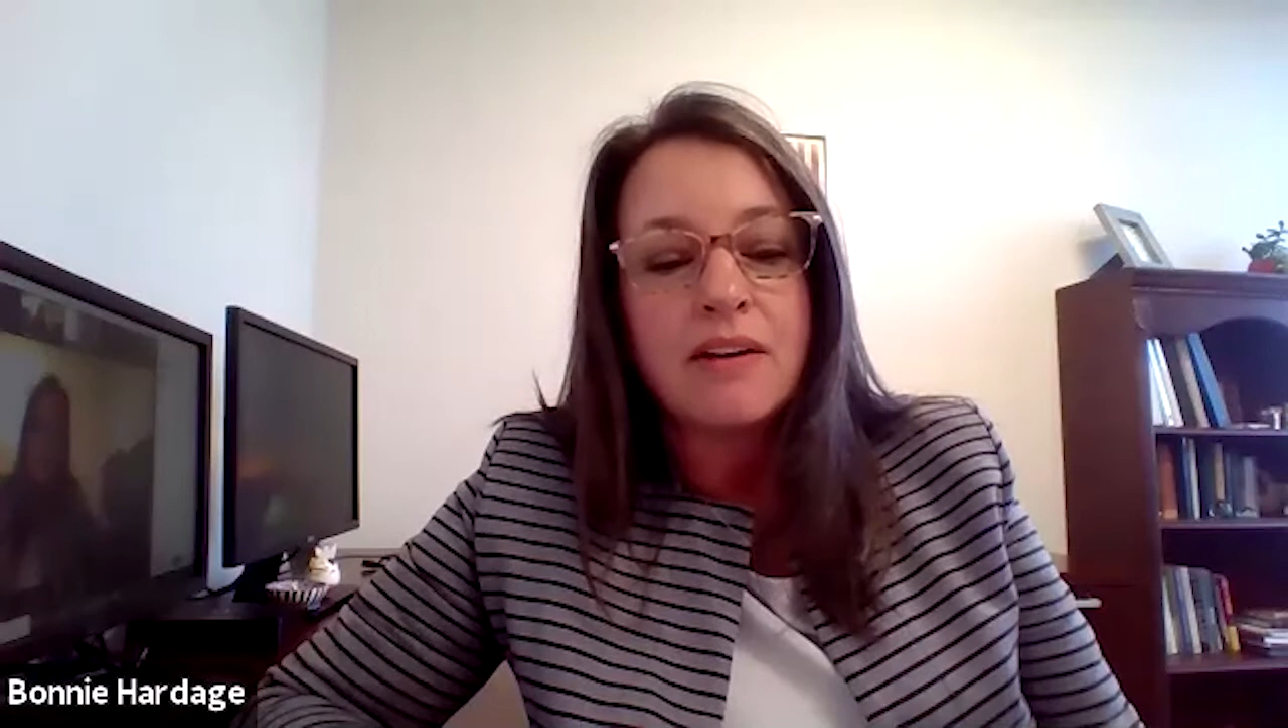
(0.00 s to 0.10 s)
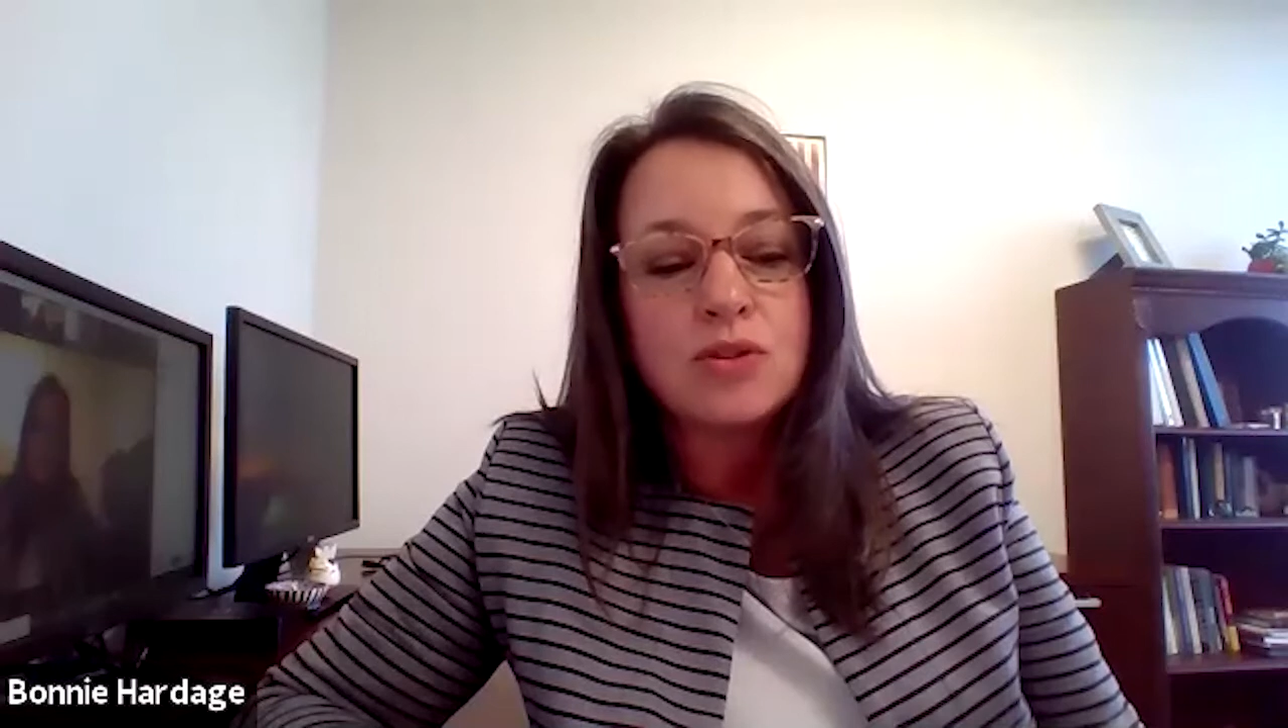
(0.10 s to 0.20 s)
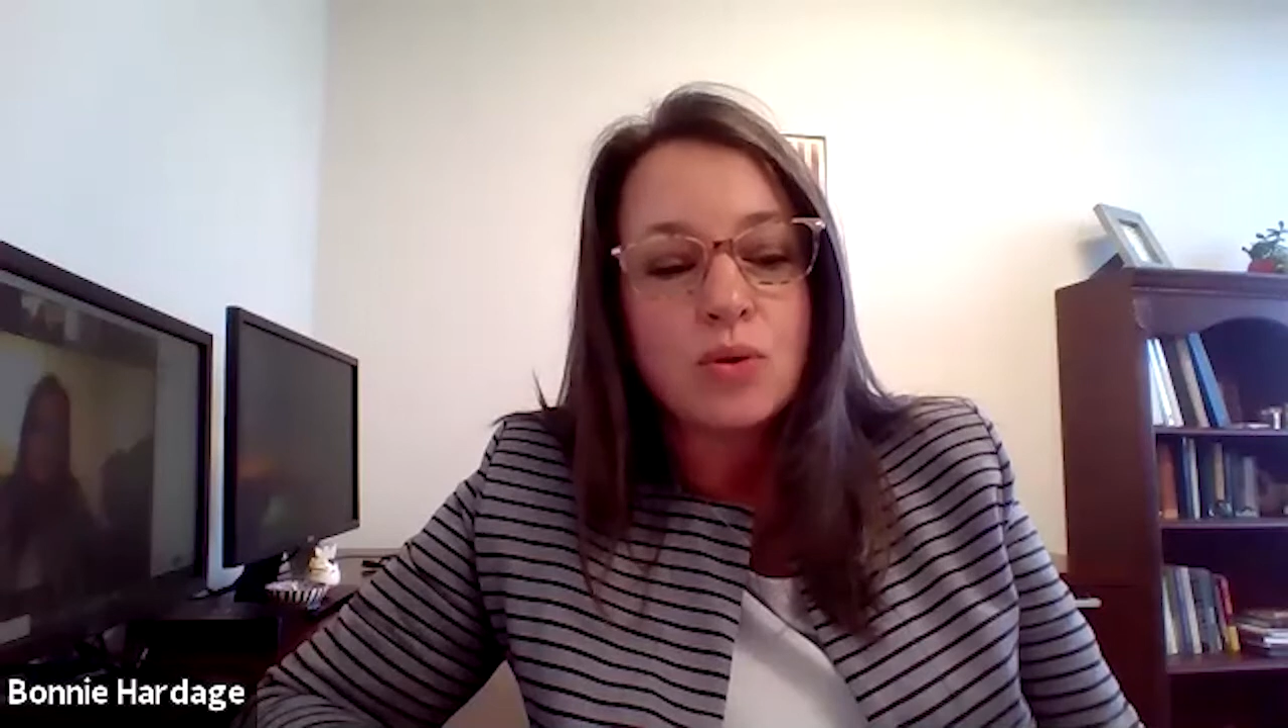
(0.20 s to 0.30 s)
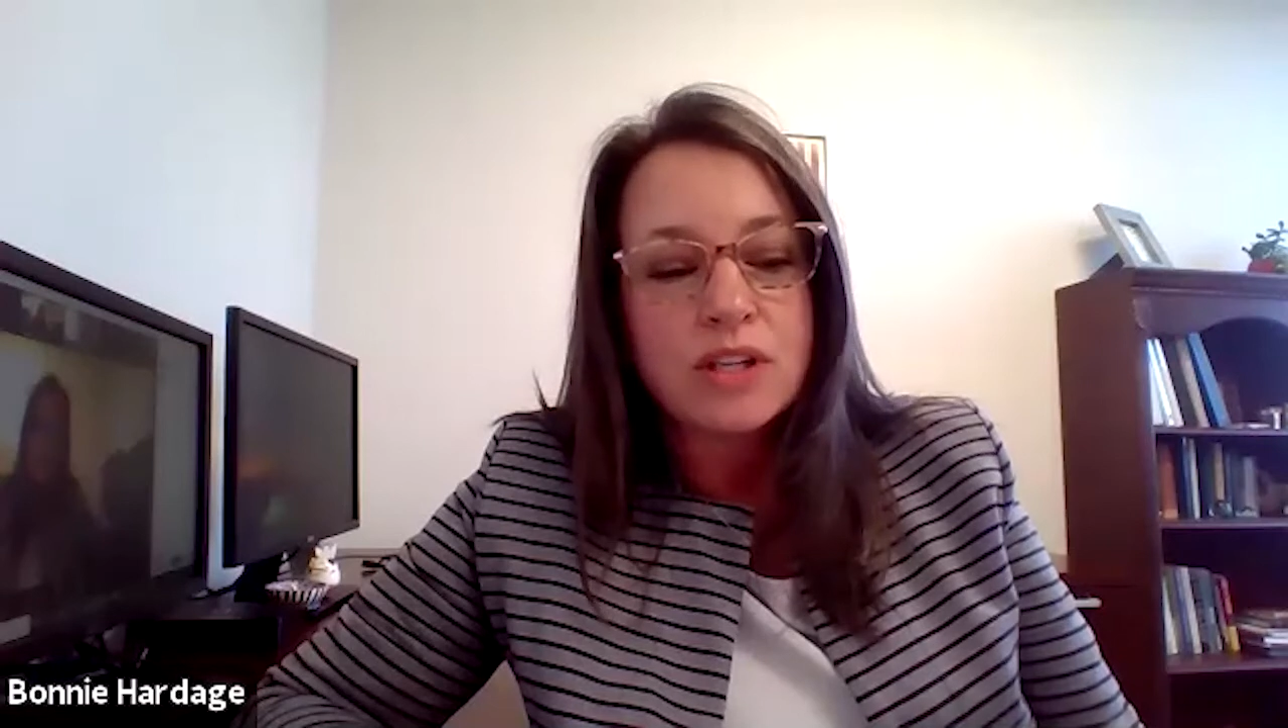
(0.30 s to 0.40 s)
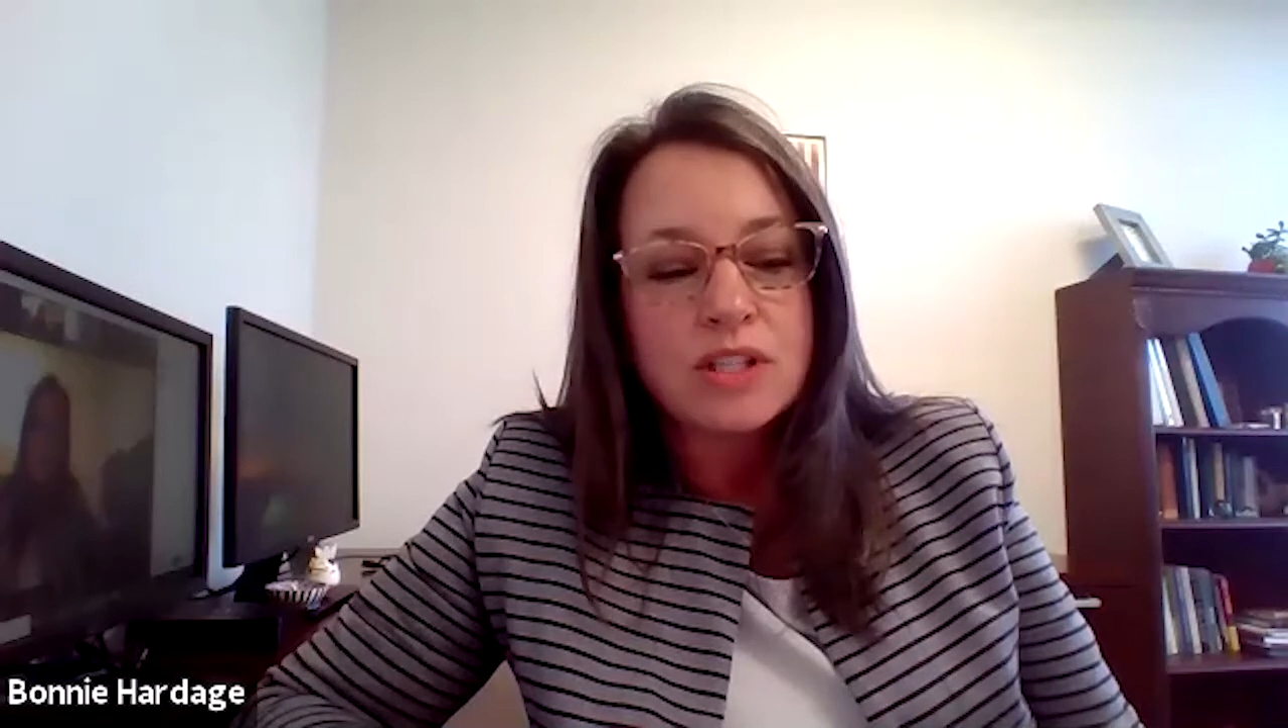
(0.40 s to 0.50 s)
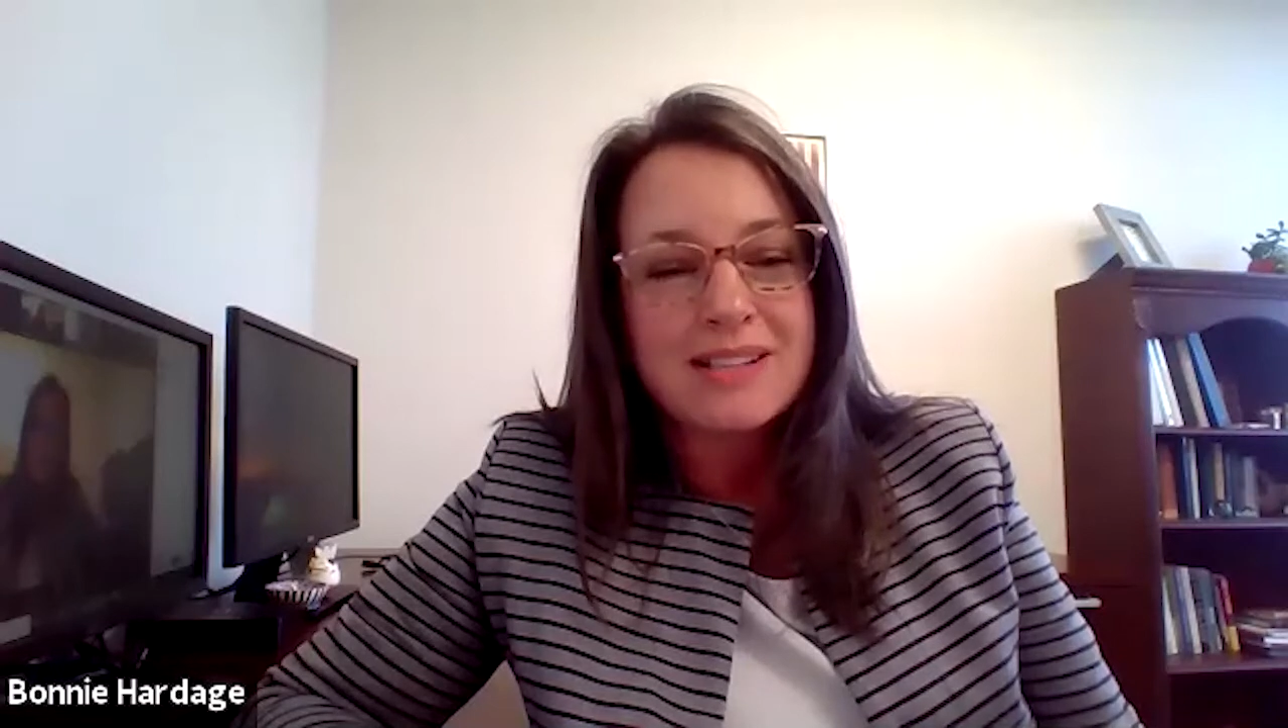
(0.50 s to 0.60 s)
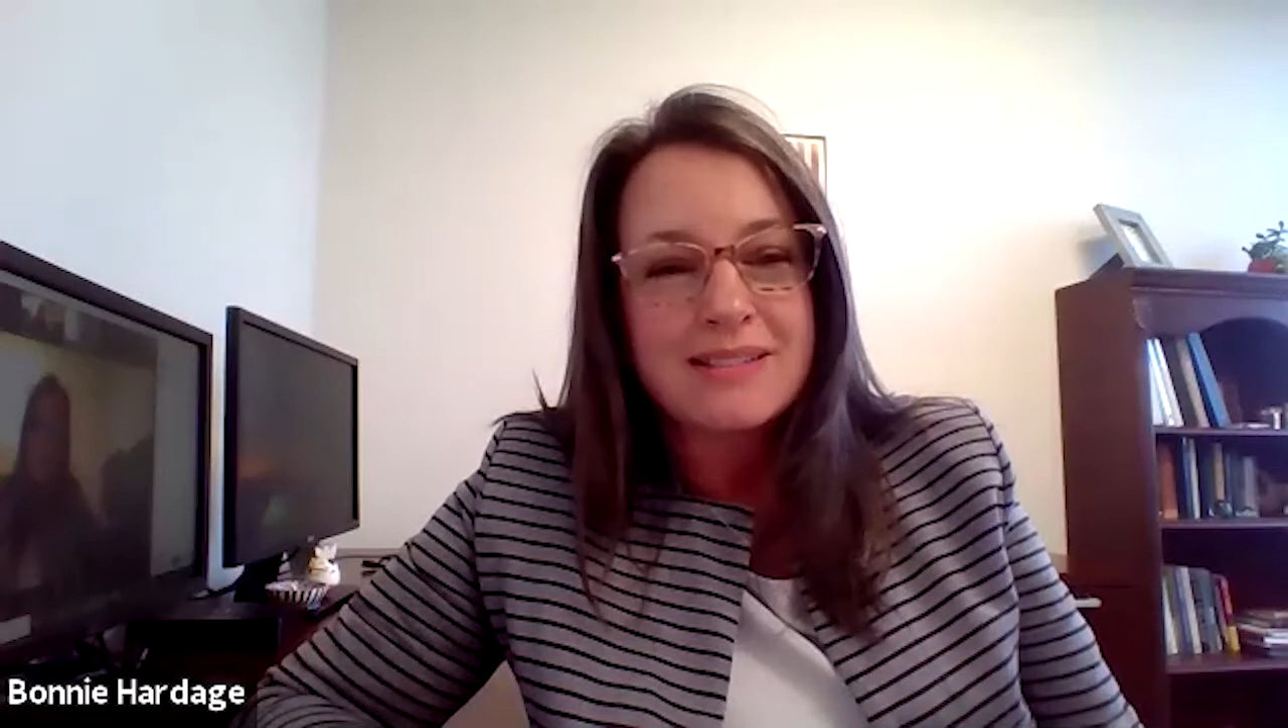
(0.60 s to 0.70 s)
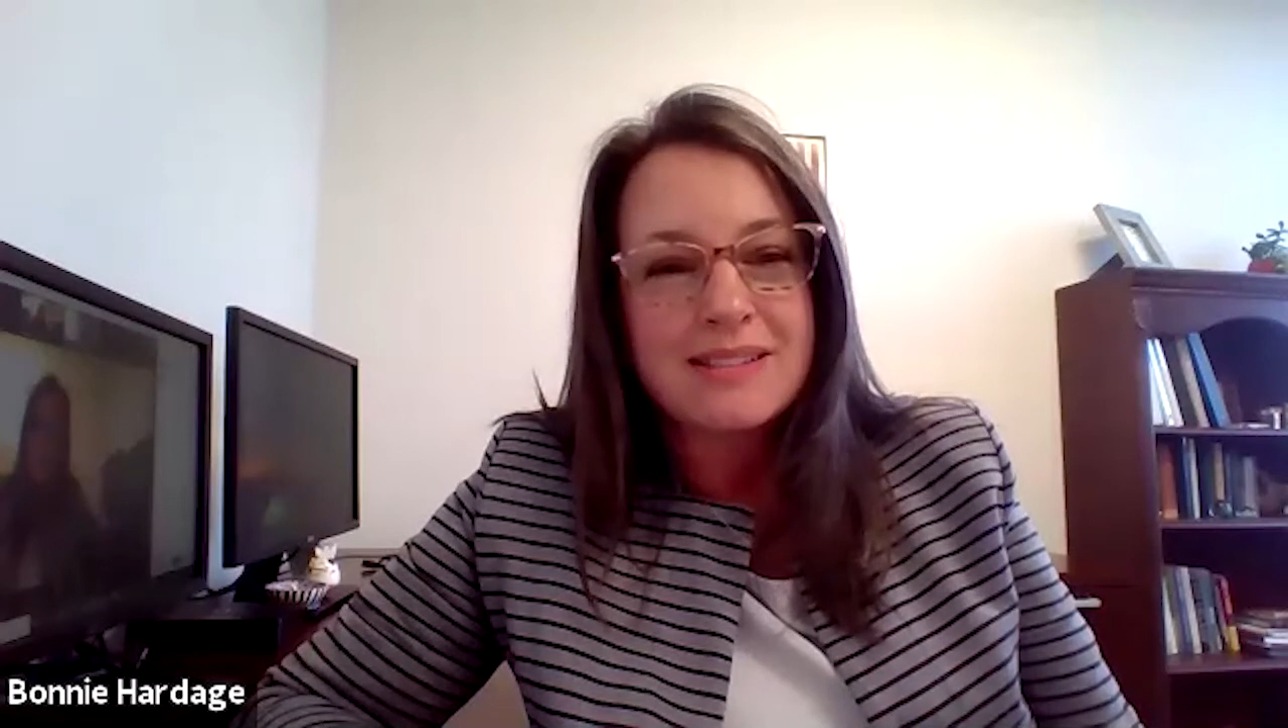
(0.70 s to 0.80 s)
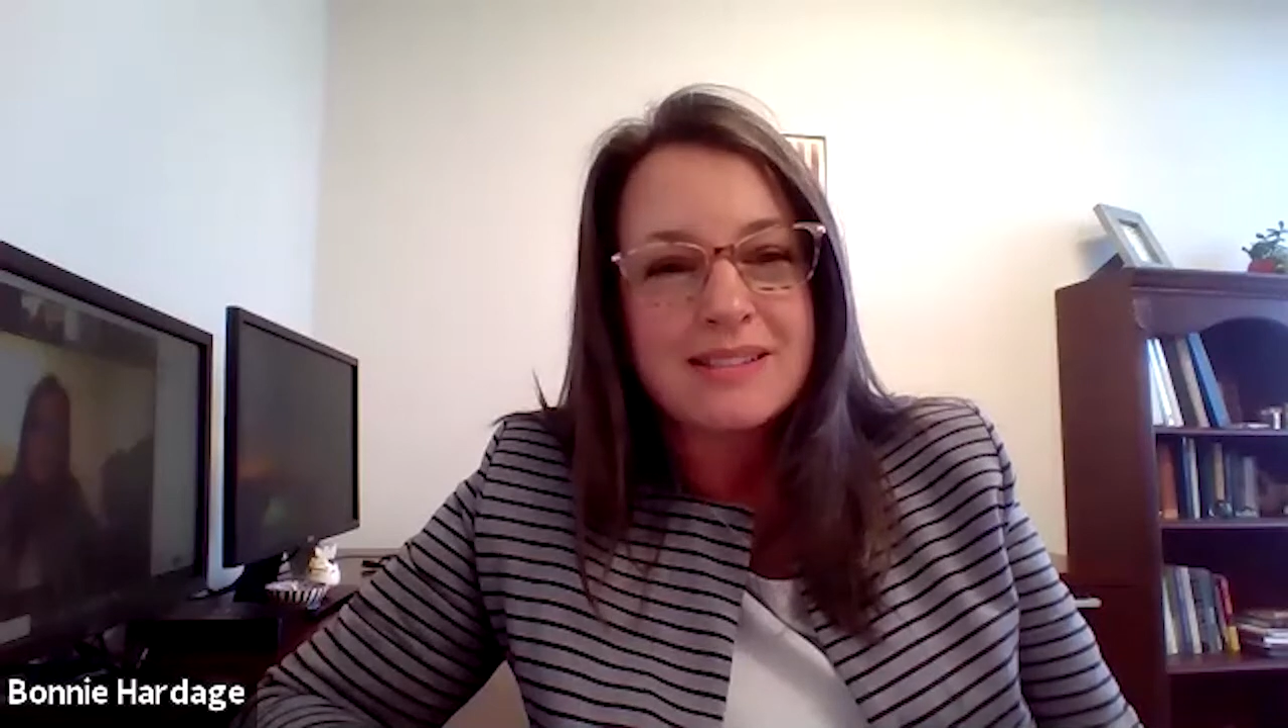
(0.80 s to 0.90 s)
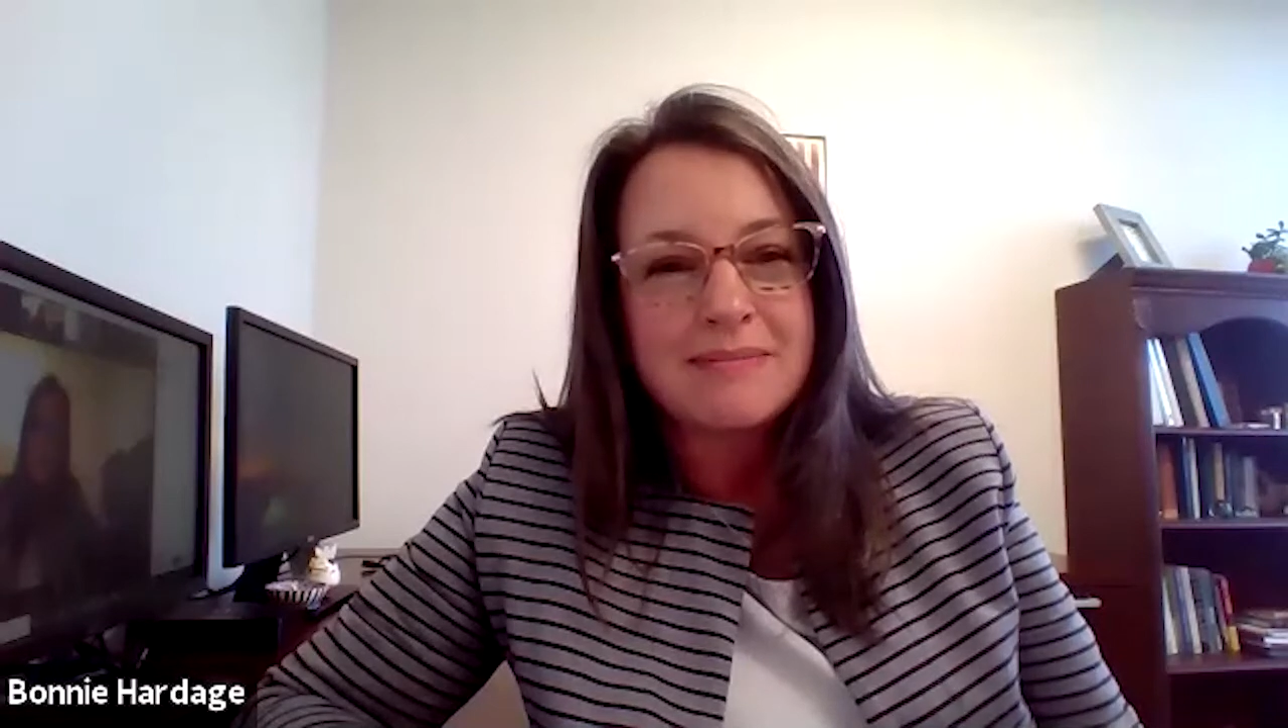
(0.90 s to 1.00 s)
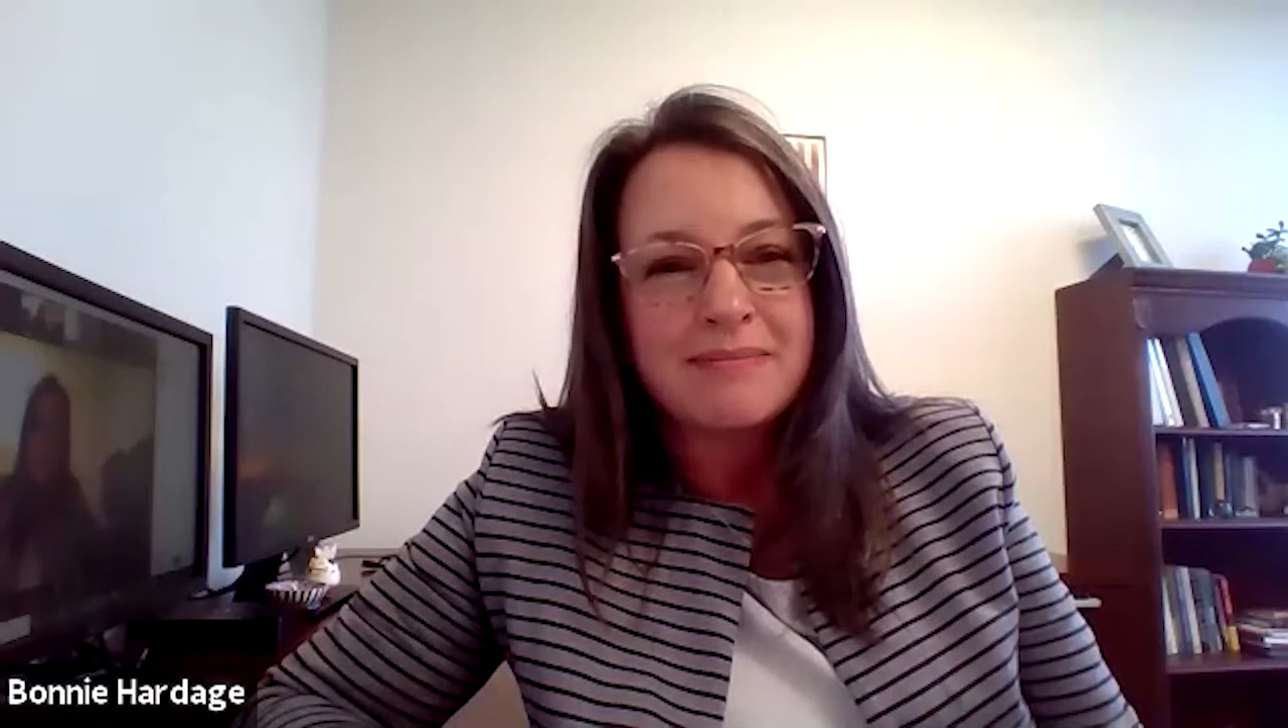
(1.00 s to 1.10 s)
Georgians.